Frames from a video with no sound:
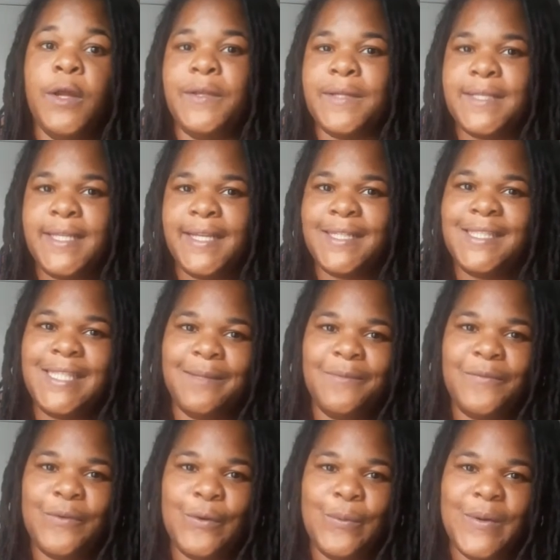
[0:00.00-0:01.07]
you can text
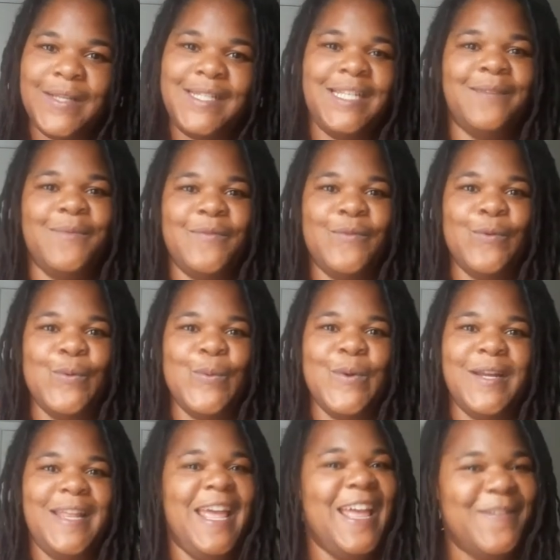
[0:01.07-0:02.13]

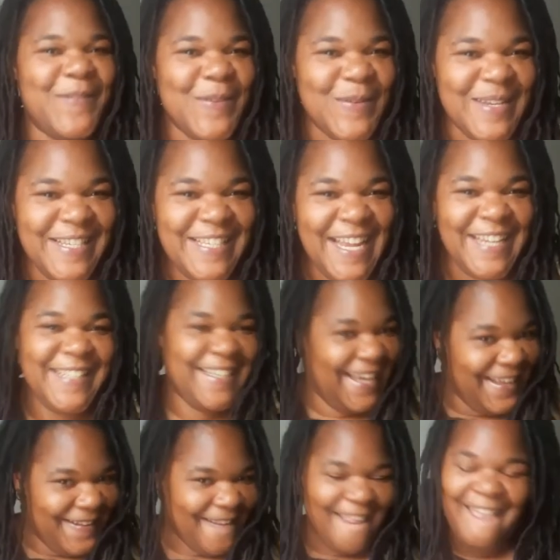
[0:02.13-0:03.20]
741-741 if you're in the States.
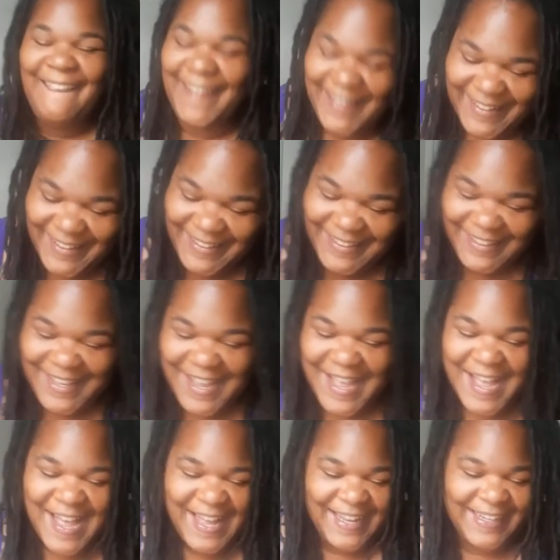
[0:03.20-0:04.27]
Yep.
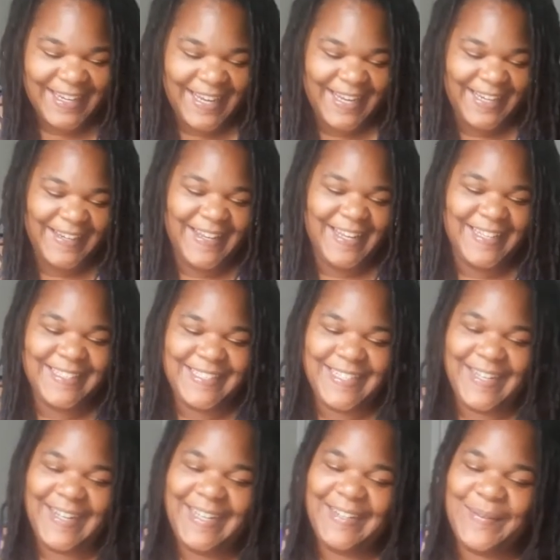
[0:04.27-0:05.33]
Okay, you guys. So
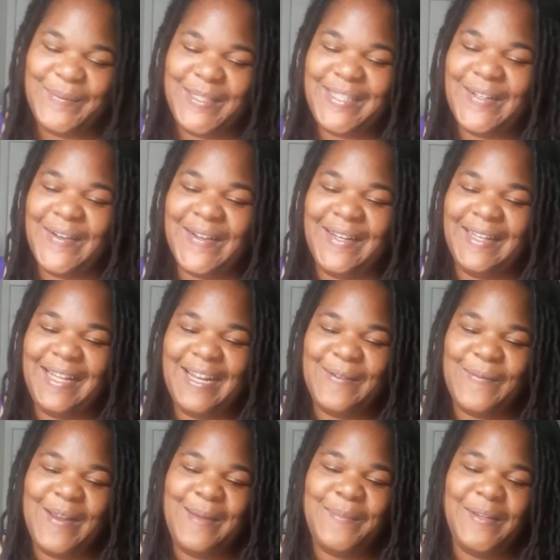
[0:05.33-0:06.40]
I know I'm just talking a lot
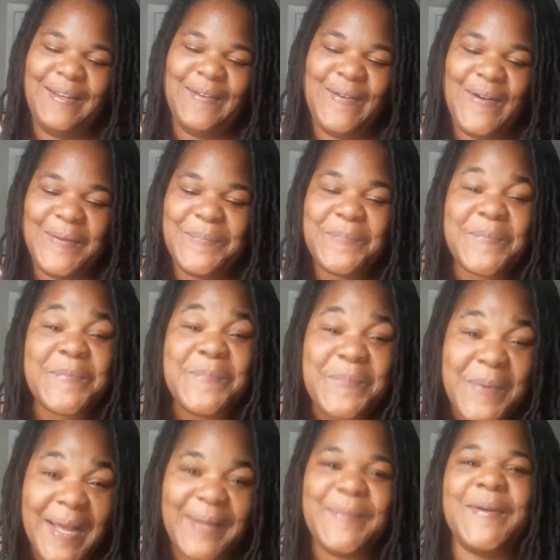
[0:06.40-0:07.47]
and rambling on.
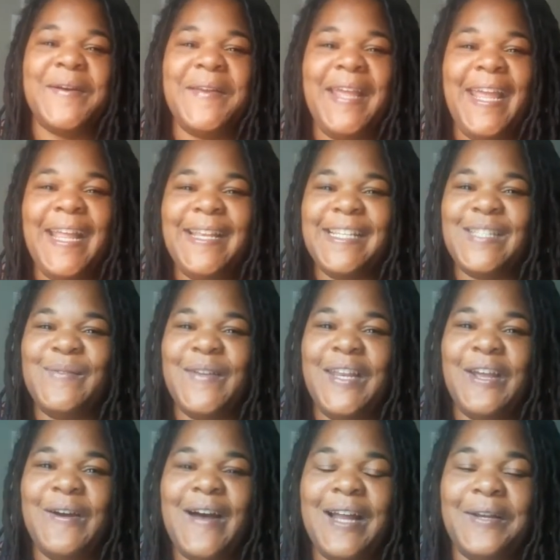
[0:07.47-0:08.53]
But we're going to end this
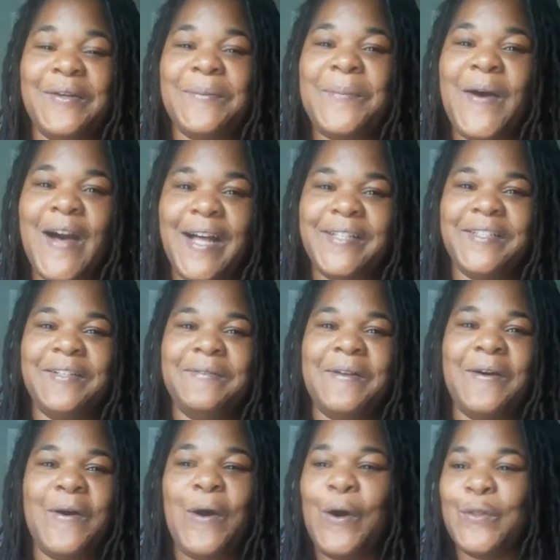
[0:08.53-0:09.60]
video out on a positive
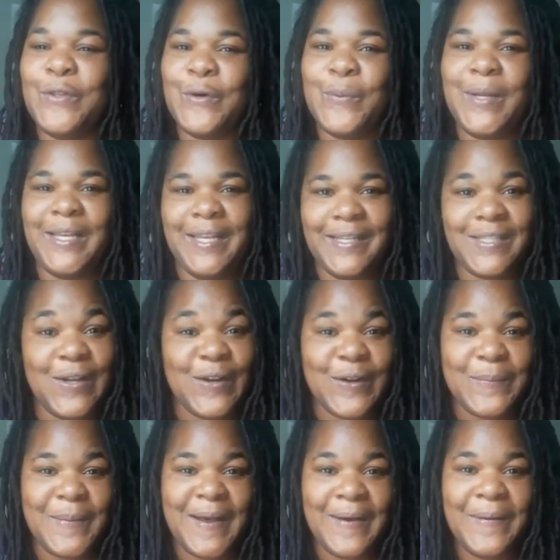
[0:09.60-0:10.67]
note. Although we did talk
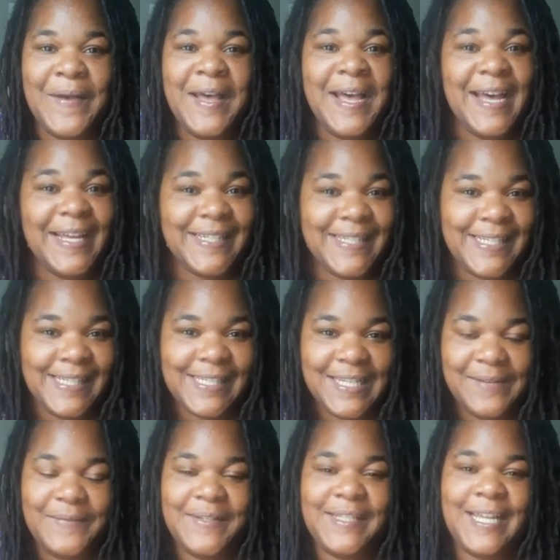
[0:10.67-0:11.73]
about a
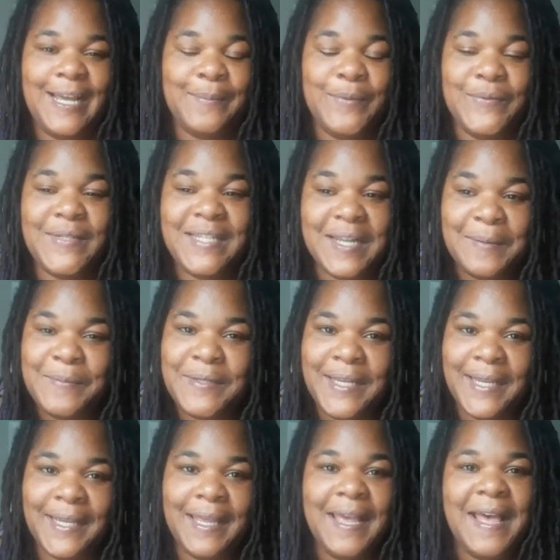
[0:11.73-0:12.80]
sensitive and taboo
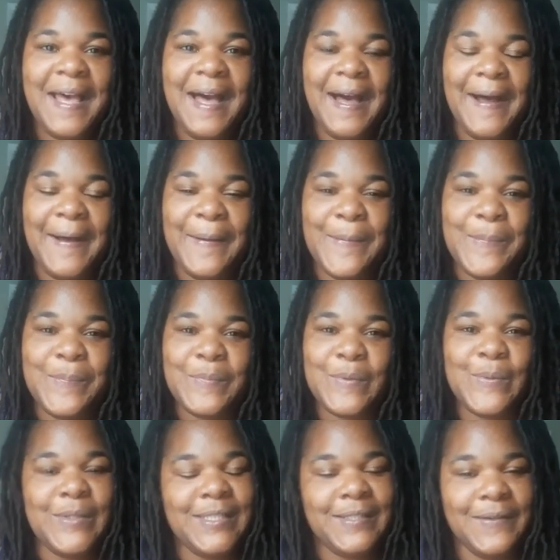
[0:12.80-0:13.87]
subject.
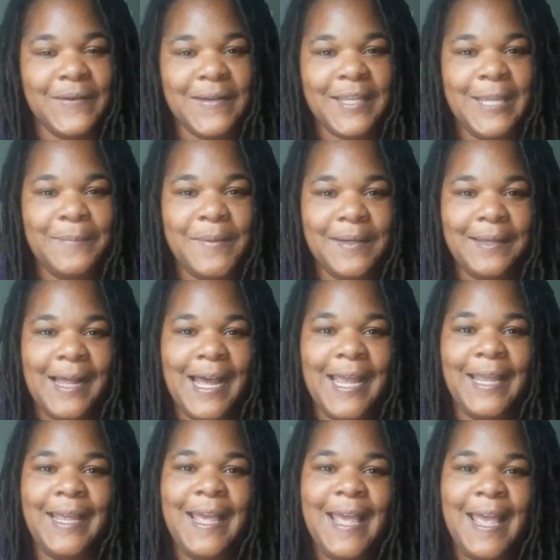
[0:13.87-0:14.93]
We're still going to keep it
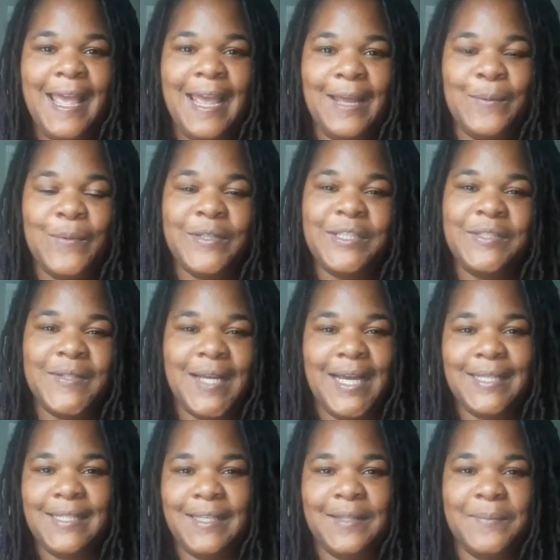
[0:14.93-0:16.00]
light. And wish you
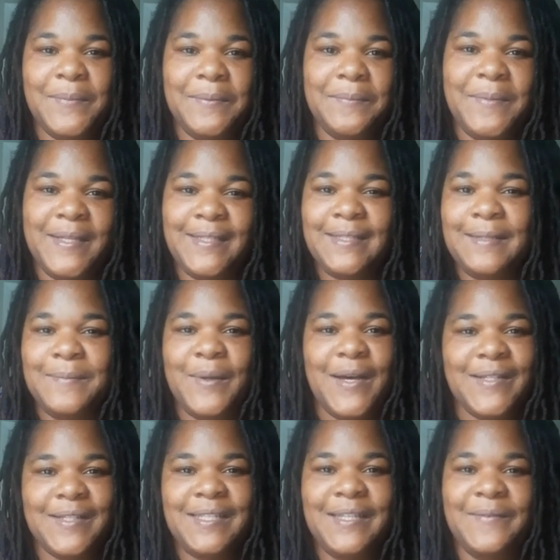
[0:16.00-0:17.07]
guys nothing but the best in
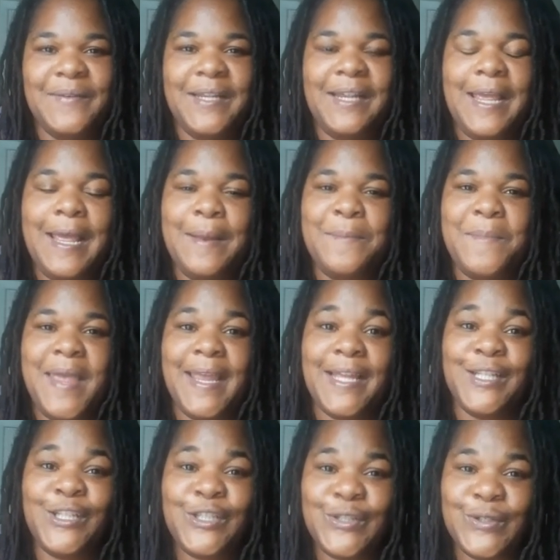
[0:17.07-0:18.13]
positivity. And
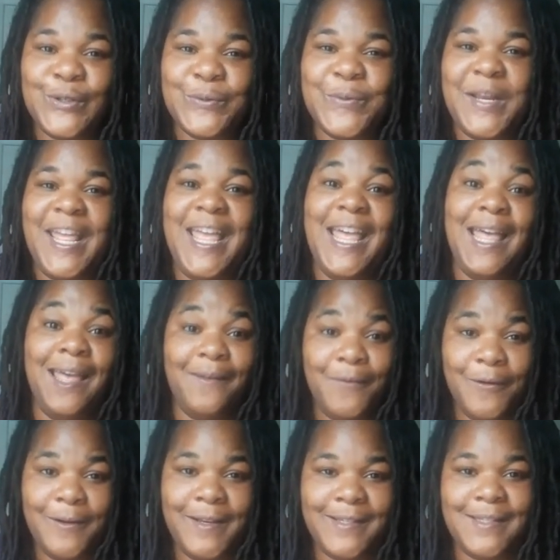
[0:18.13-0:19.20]
making sure
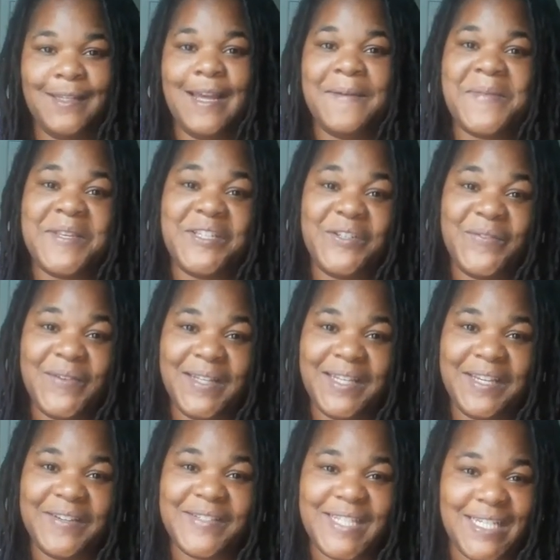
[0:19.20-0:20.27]
whatever it is in life that you're
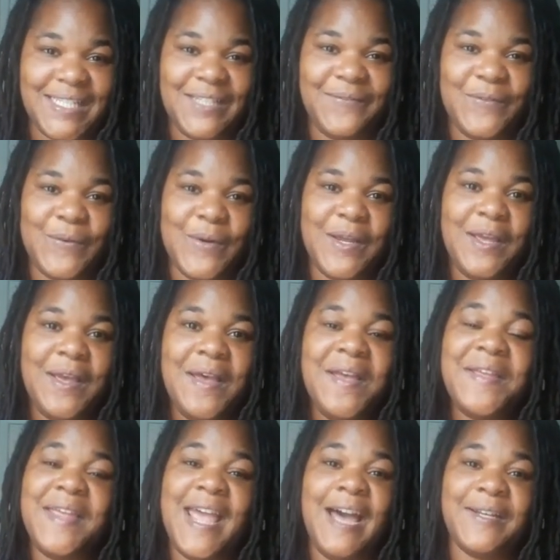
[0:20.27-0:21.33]
feeling you're destined for,
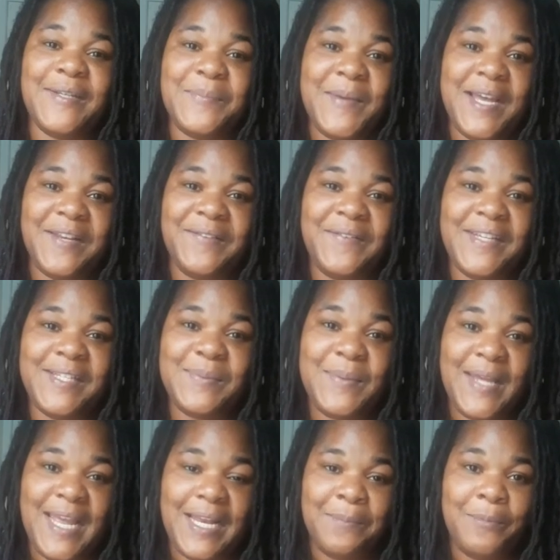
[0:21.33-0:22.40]
you have to manifest,
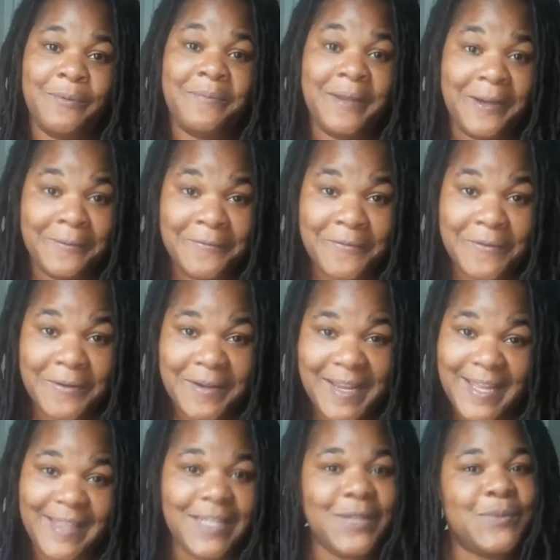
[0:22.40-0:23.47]
plan, and prepare for it.
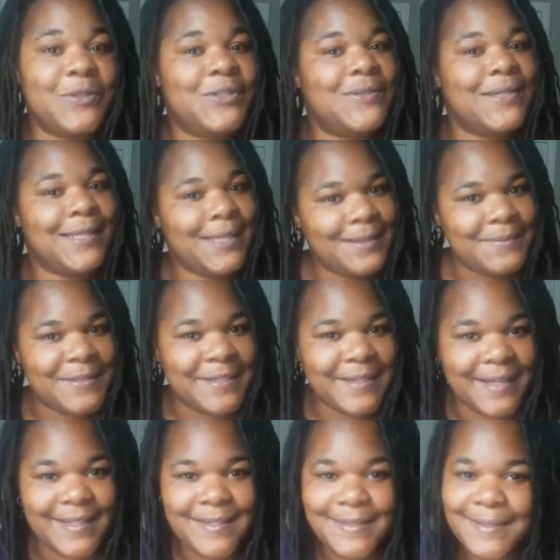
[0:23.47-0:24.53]
And then it will surely come to you
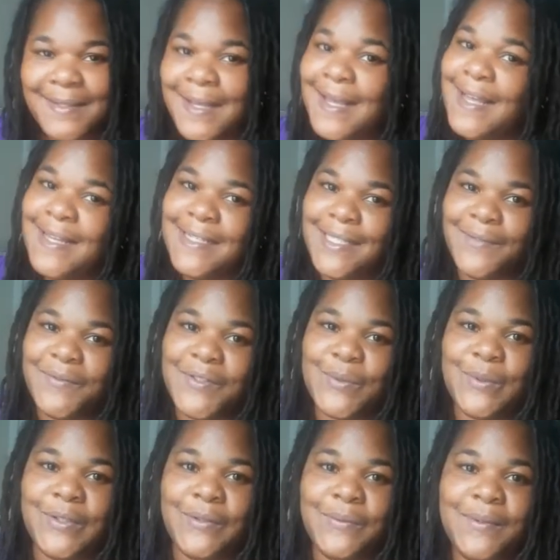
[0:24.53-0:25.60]
guys. Difference
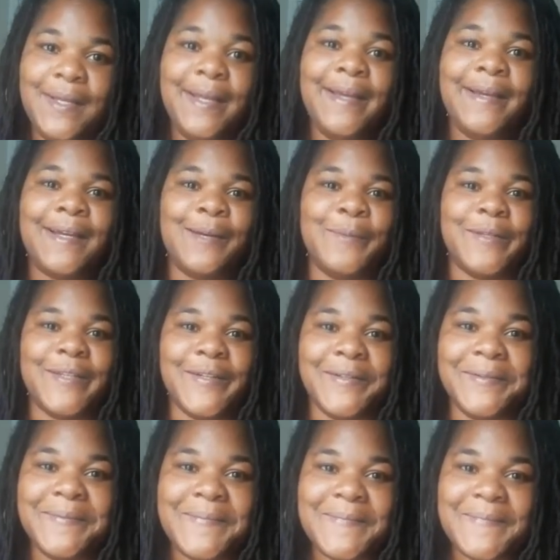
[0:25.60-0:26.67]
World. Come and learn.